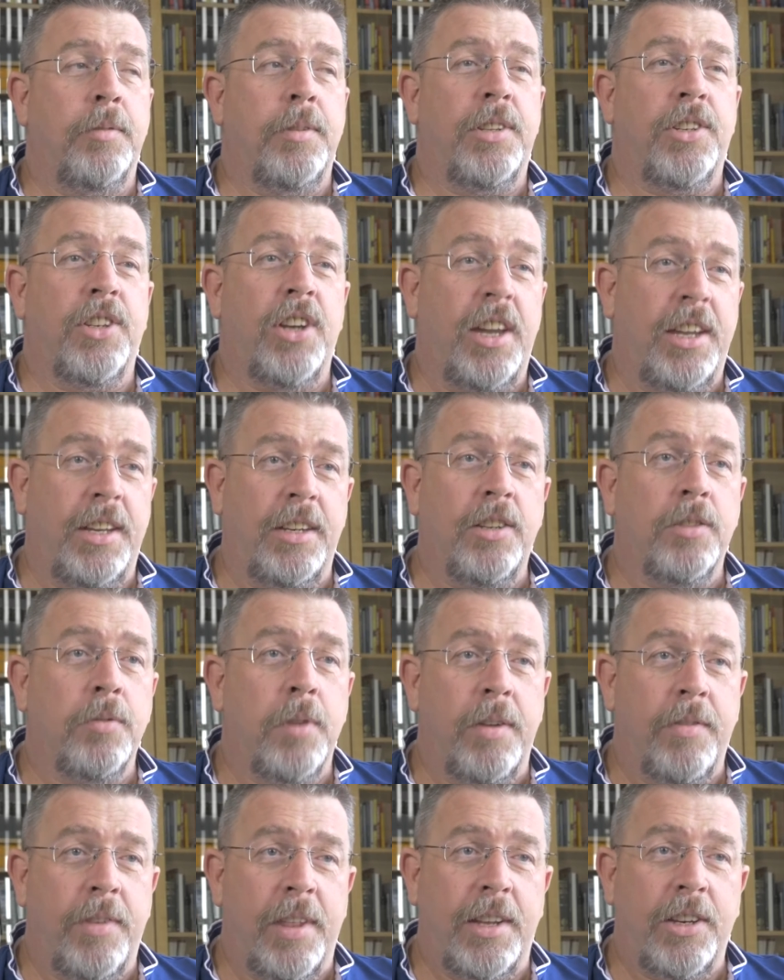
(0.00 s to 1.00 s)
with change,
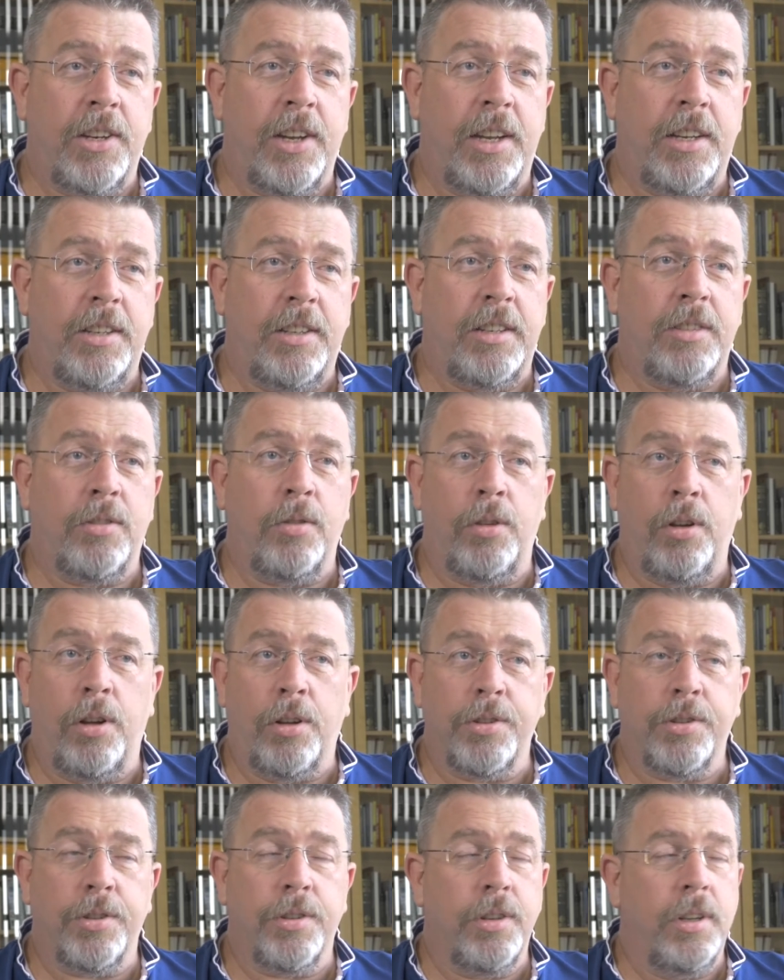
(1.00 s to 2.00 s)
whatever that change is, or
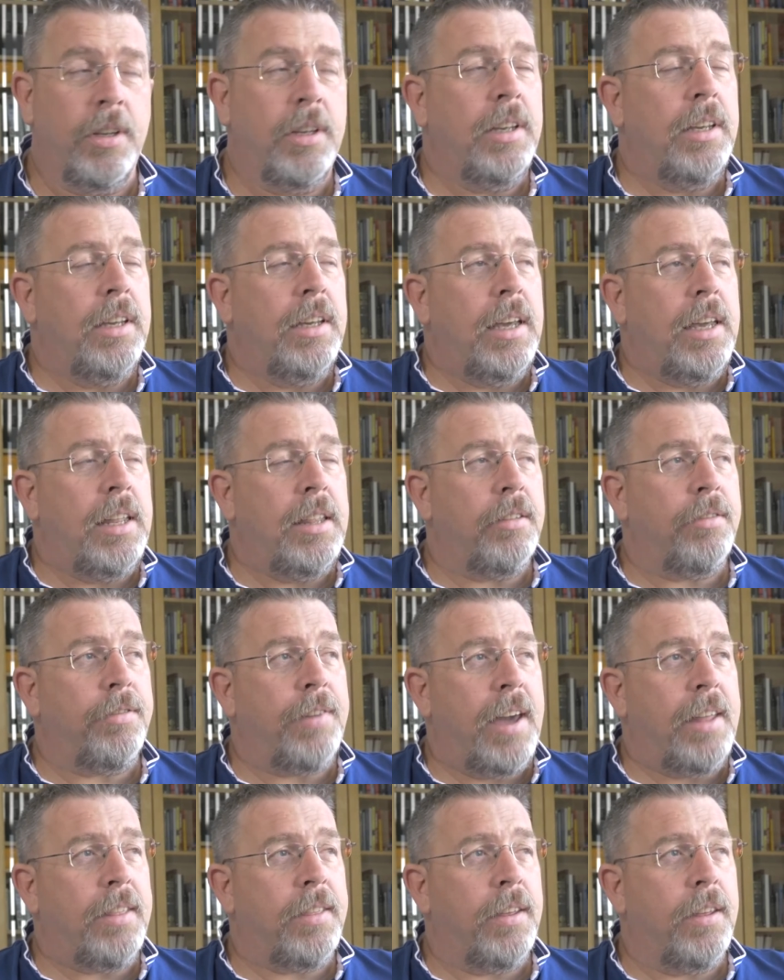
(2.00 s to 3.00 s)
loss, in the
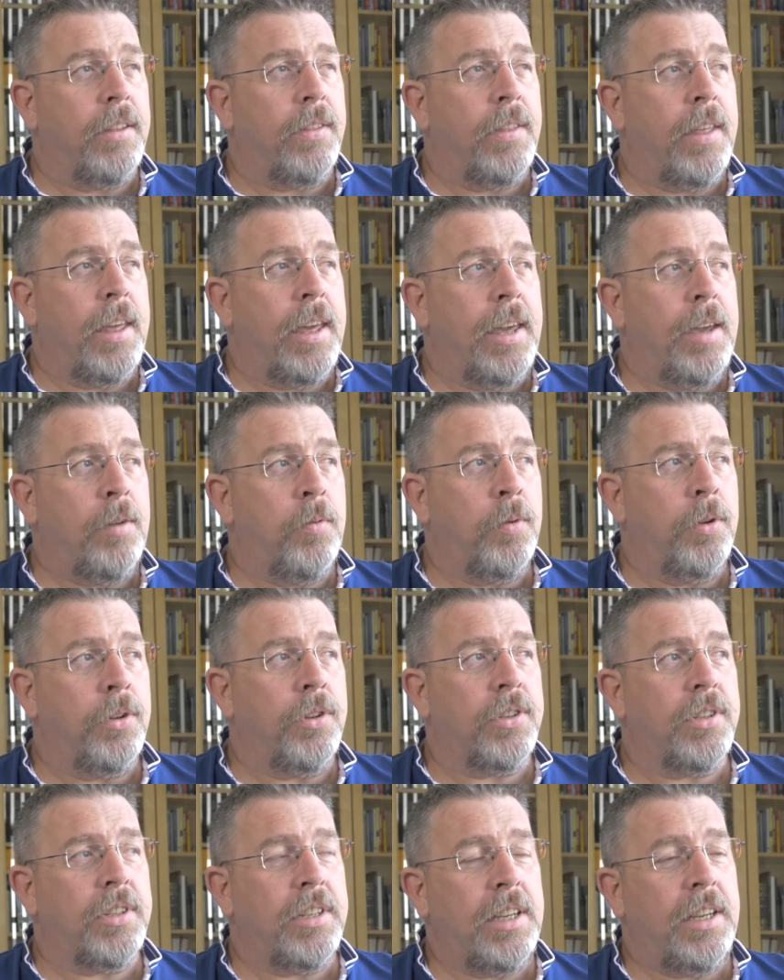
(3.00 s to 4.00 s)
fact that they would
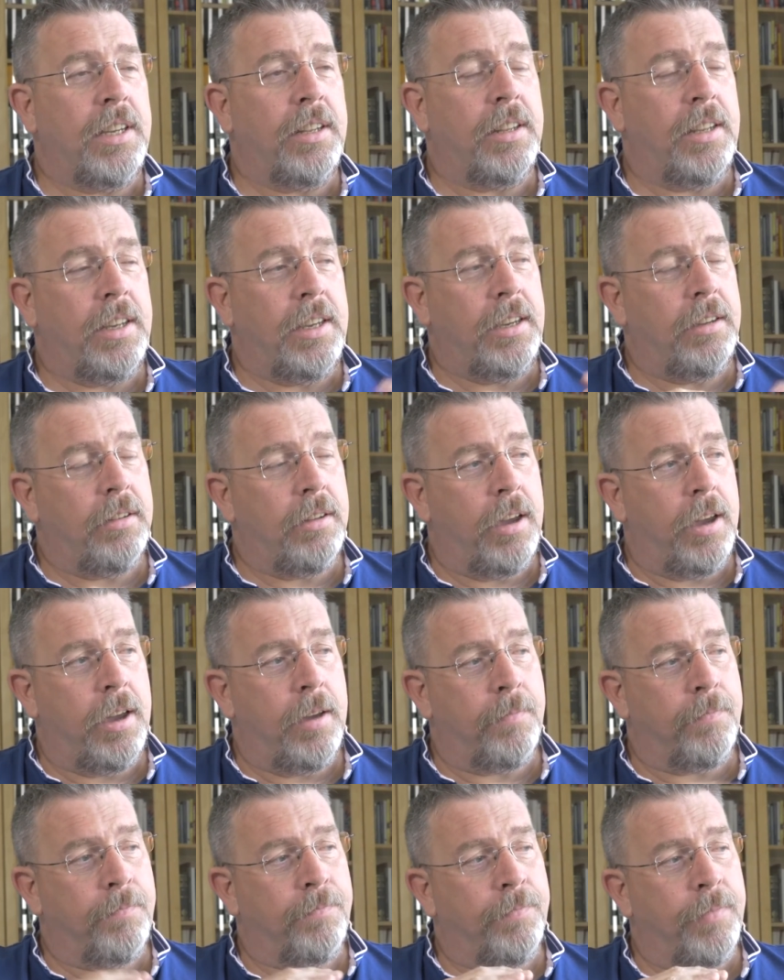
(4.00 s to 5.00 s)
see
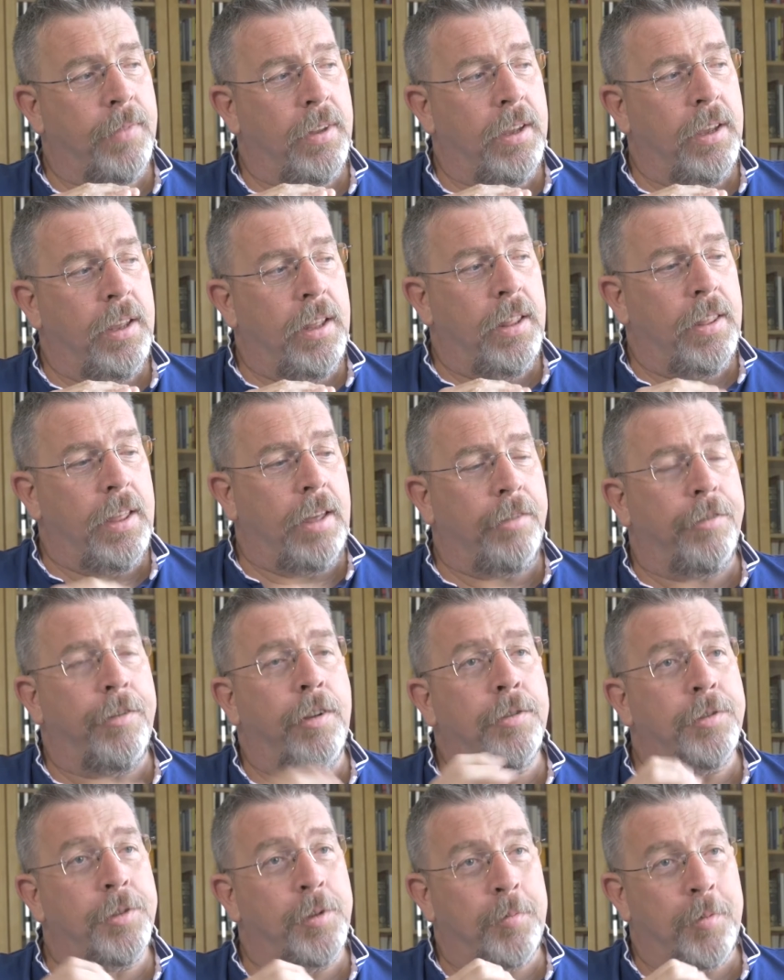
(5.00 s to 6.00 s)
that
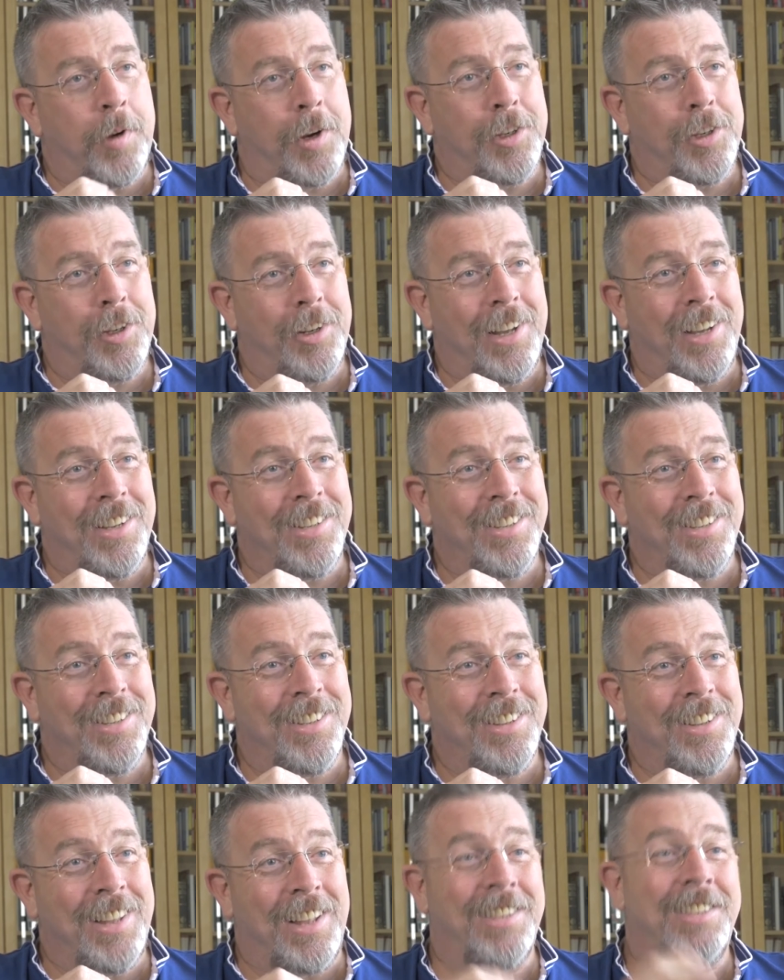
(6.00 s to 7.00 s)
false depression as,
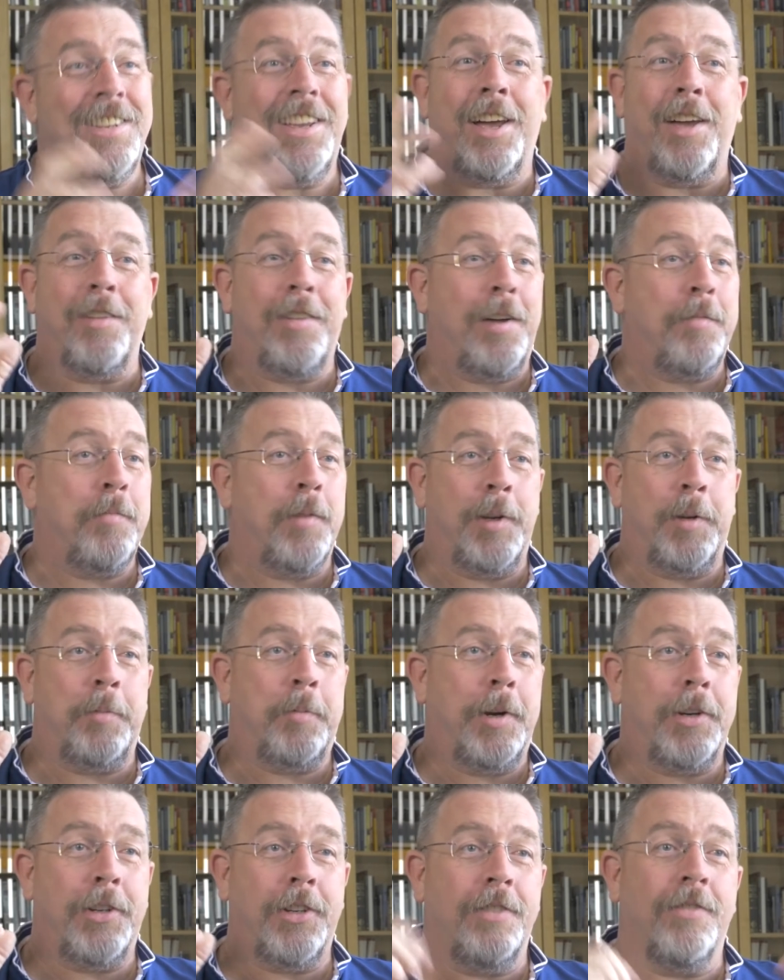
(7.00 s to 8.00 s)
that's it, I've had my
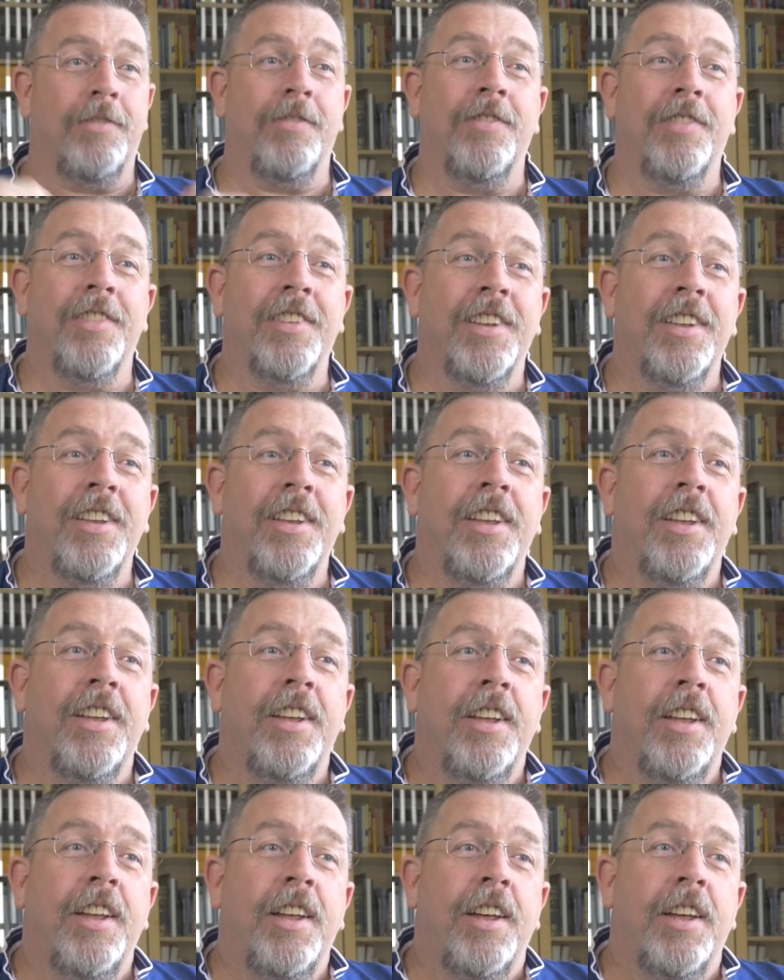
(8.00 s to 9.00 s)
depression.
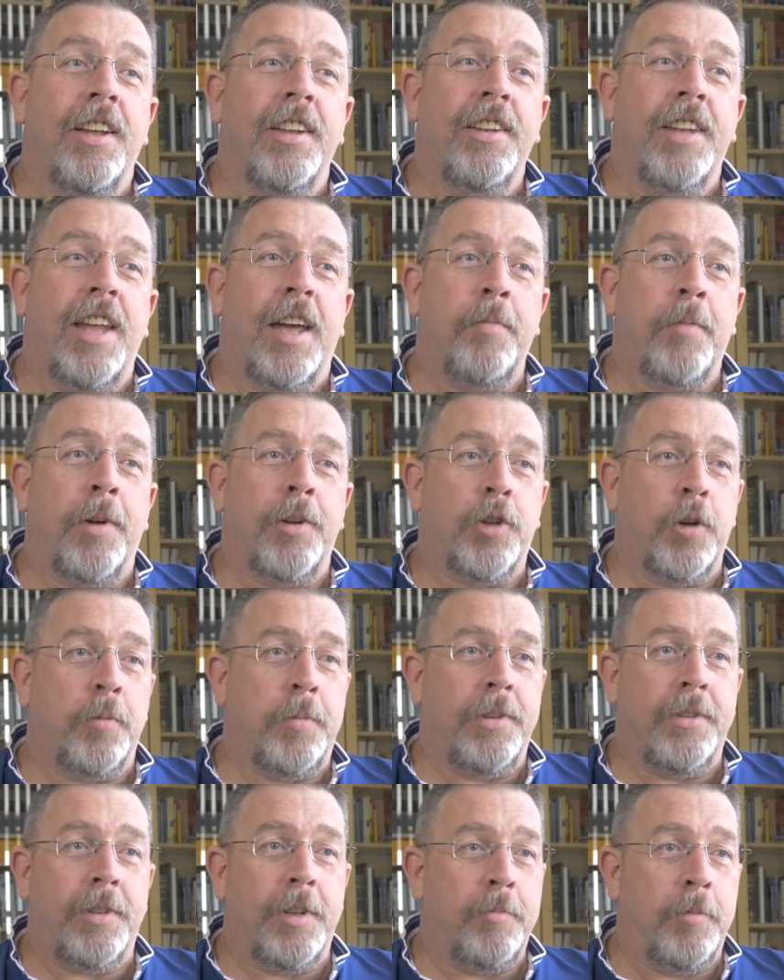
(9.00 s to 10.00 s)
Now my job
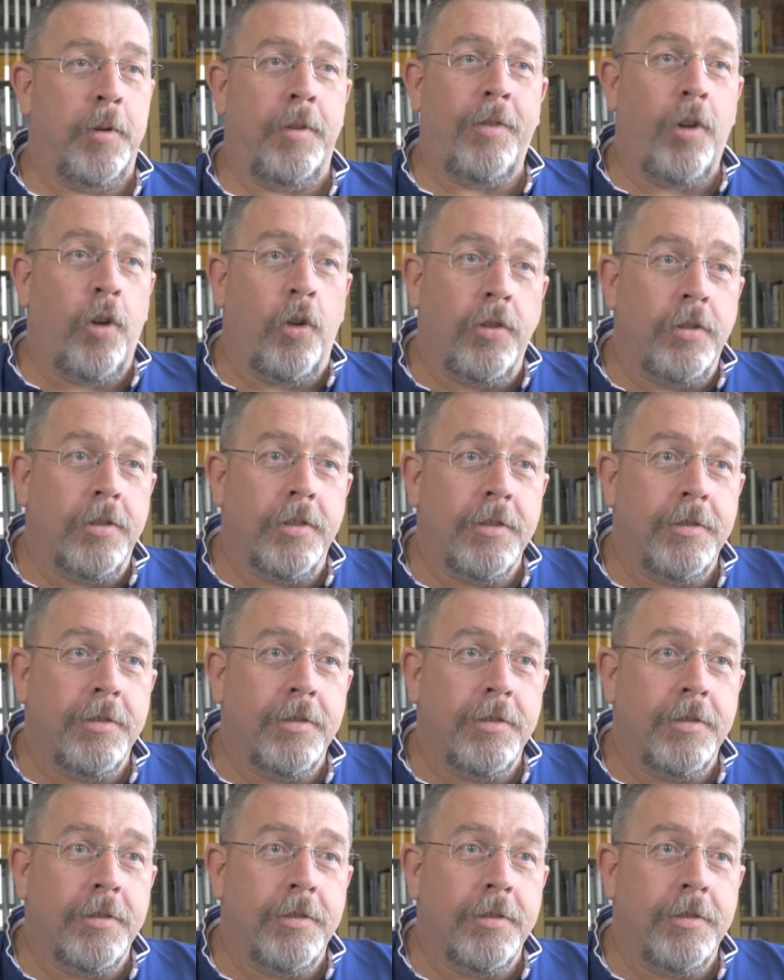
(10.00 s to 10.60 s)
is to move on,